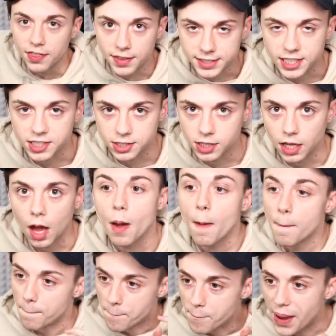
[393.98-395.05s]
This is the
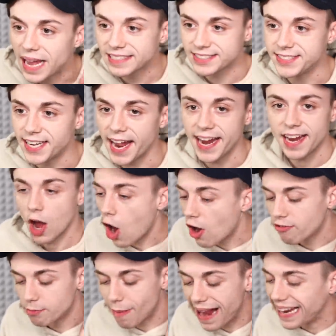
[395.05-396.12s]
best day
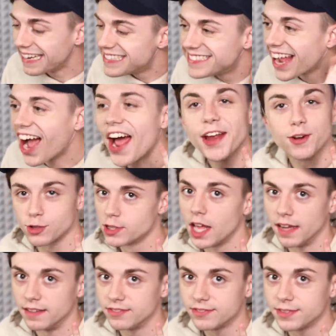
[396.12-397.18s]
of my entire
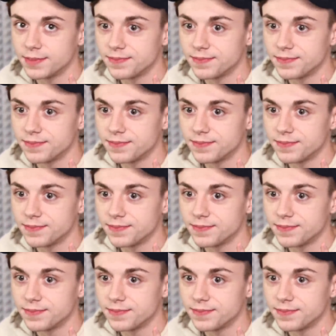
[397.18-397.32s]
life.